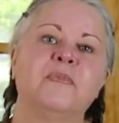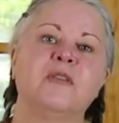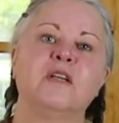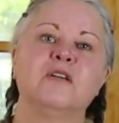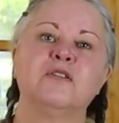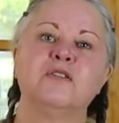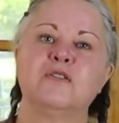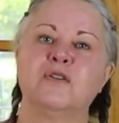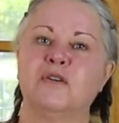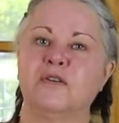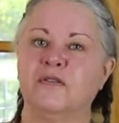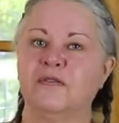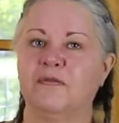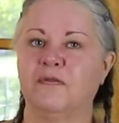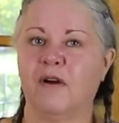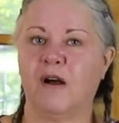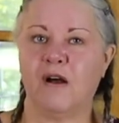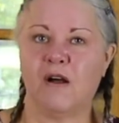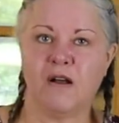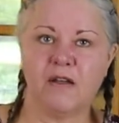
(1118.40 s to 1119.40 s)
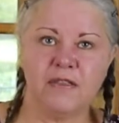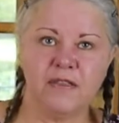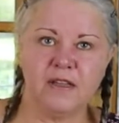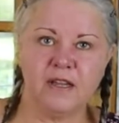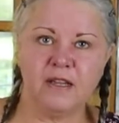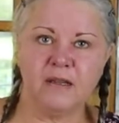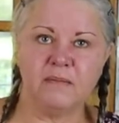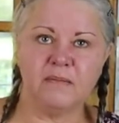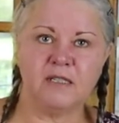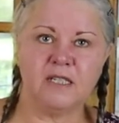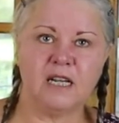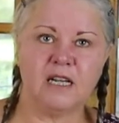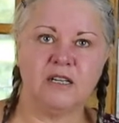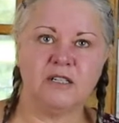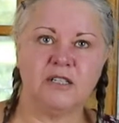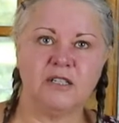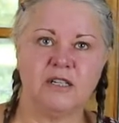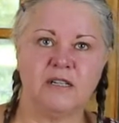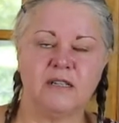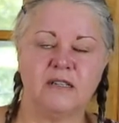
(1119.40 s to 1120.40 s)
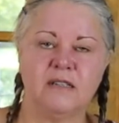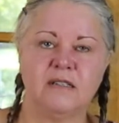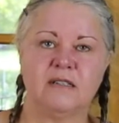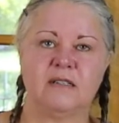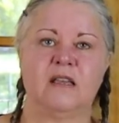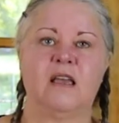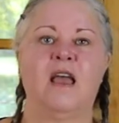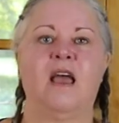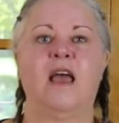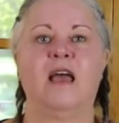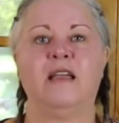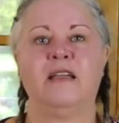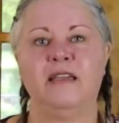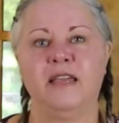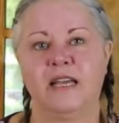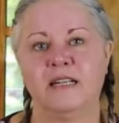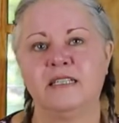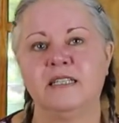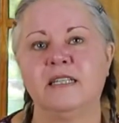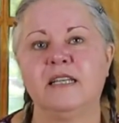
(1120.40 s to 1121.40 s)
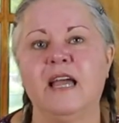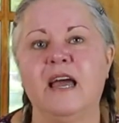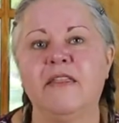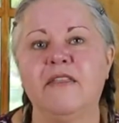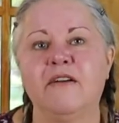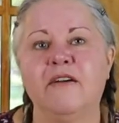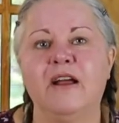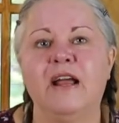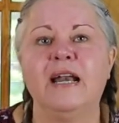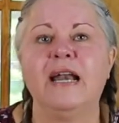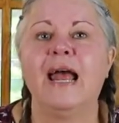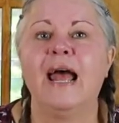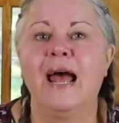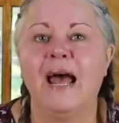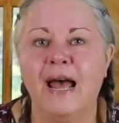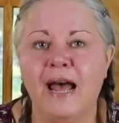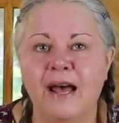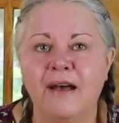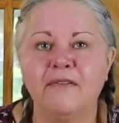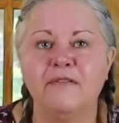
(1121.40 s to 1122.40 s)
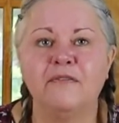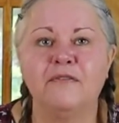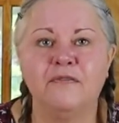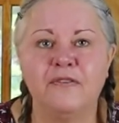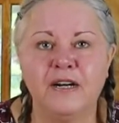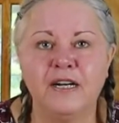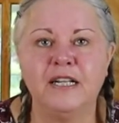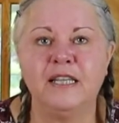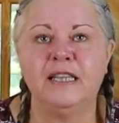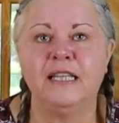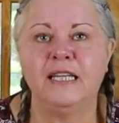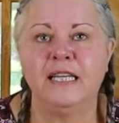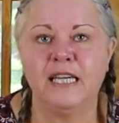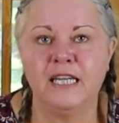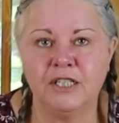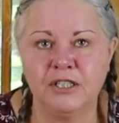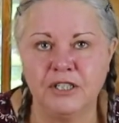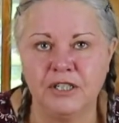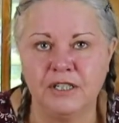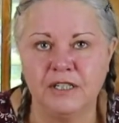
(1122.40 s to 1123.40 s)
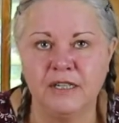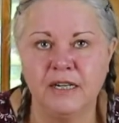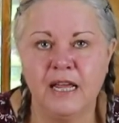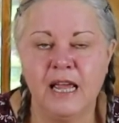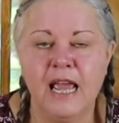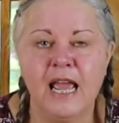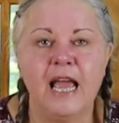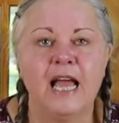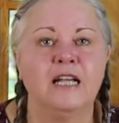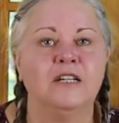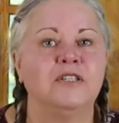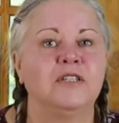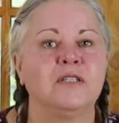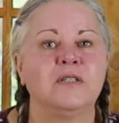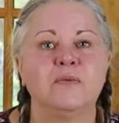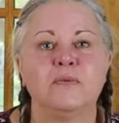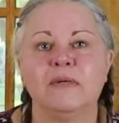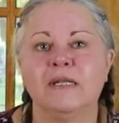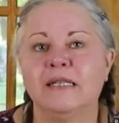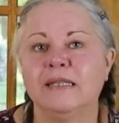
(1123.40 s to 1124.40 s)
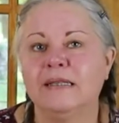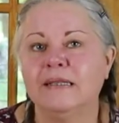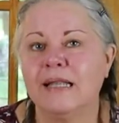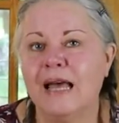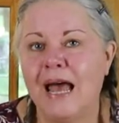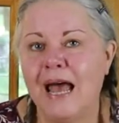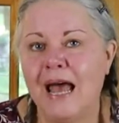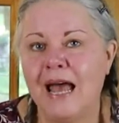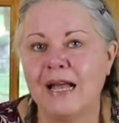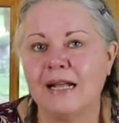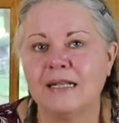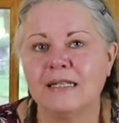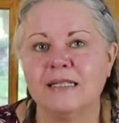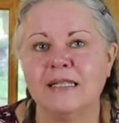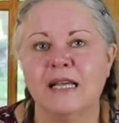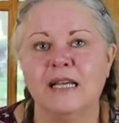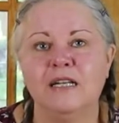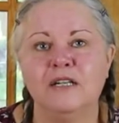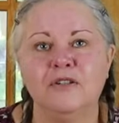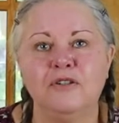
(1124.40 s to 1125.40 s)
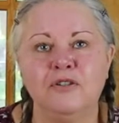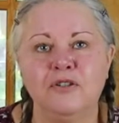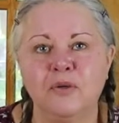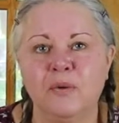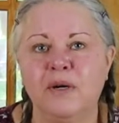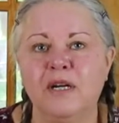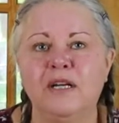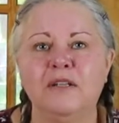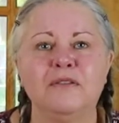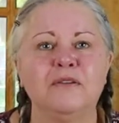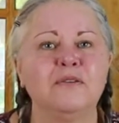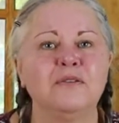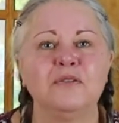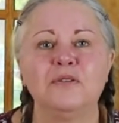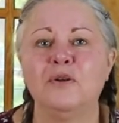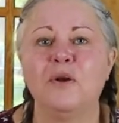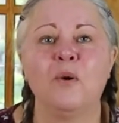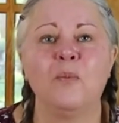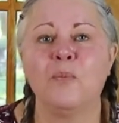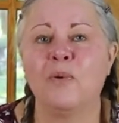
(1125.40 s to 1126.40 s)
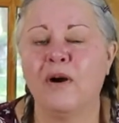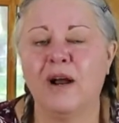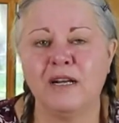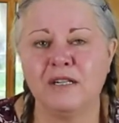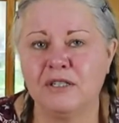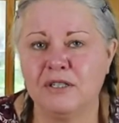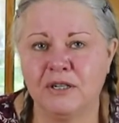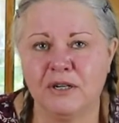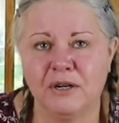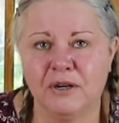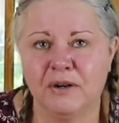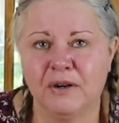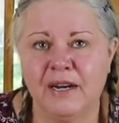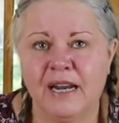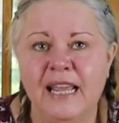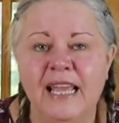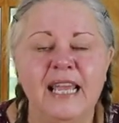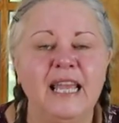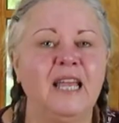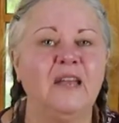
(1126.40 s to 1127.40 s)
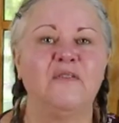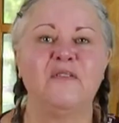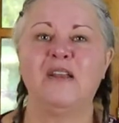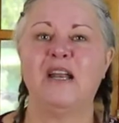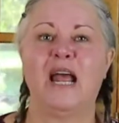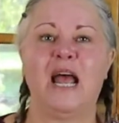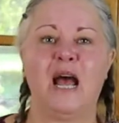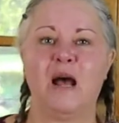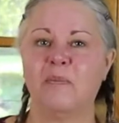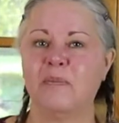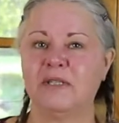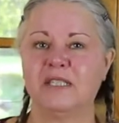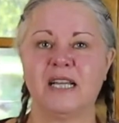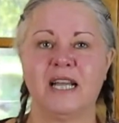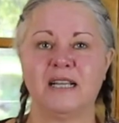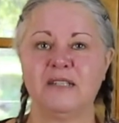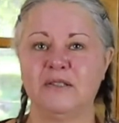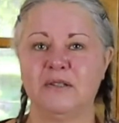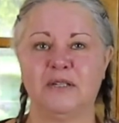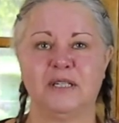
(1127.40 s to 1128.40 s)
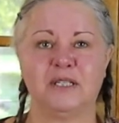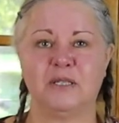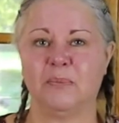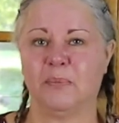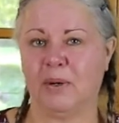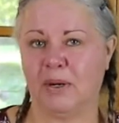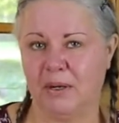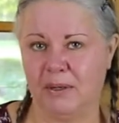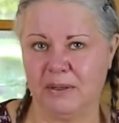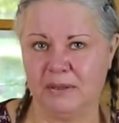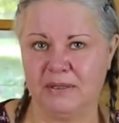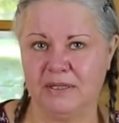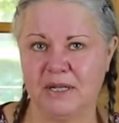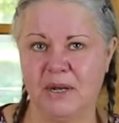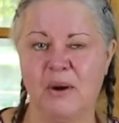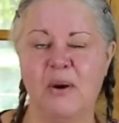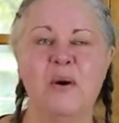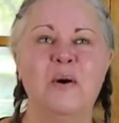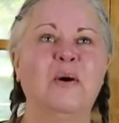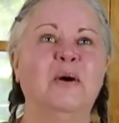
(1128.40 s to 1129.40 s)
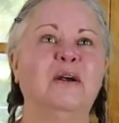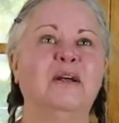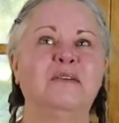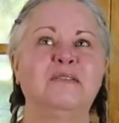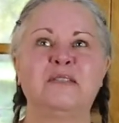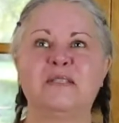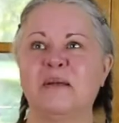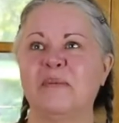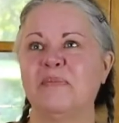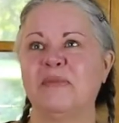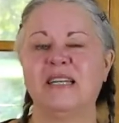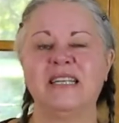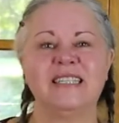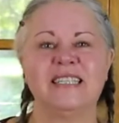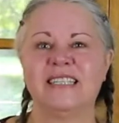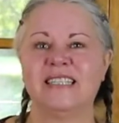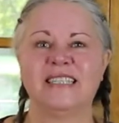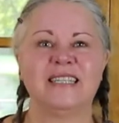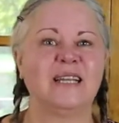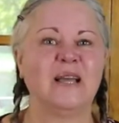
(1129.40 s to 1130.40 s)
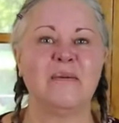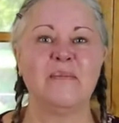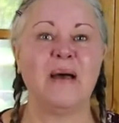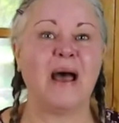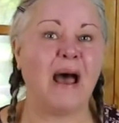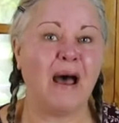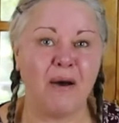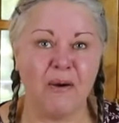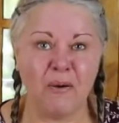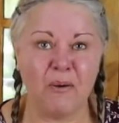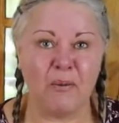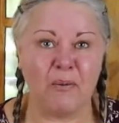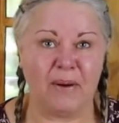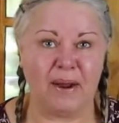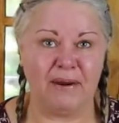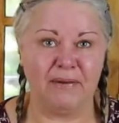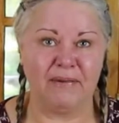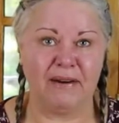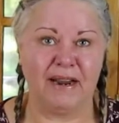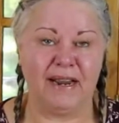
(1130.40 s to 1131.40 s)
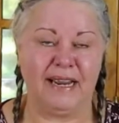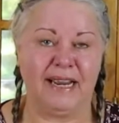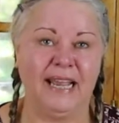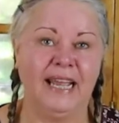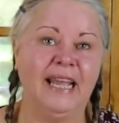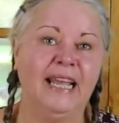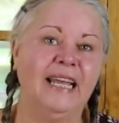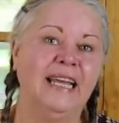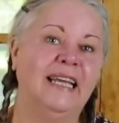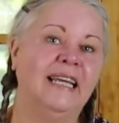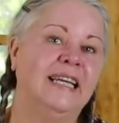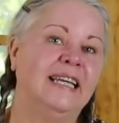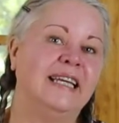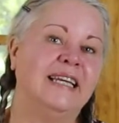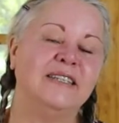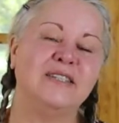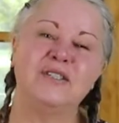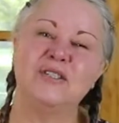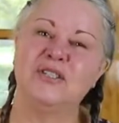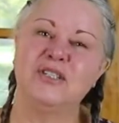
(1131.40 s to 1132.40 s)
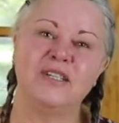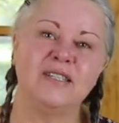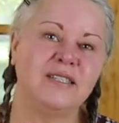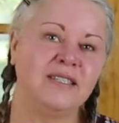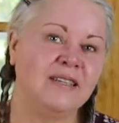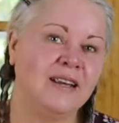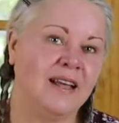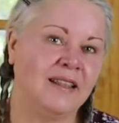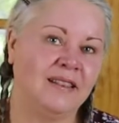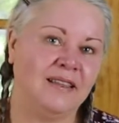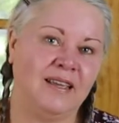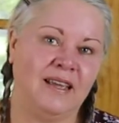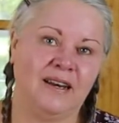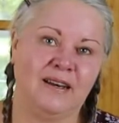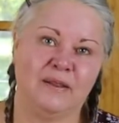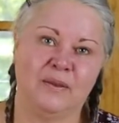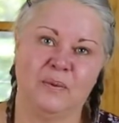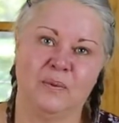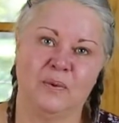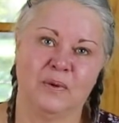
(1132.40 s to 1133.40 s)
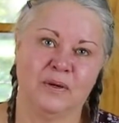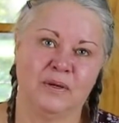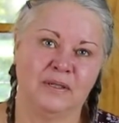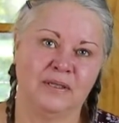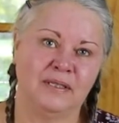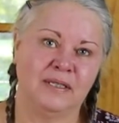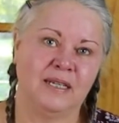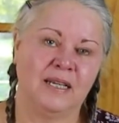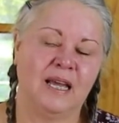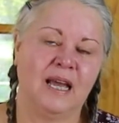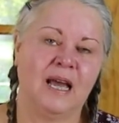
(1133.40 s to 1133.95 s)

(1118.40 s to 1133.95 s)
serve fall themed dishes, and get together and have fun in the kitchen and just relax and enjoy it. There's no pressure. If an appetizer gets burned or if something doesn't come out quite right, it's just not the end of the world.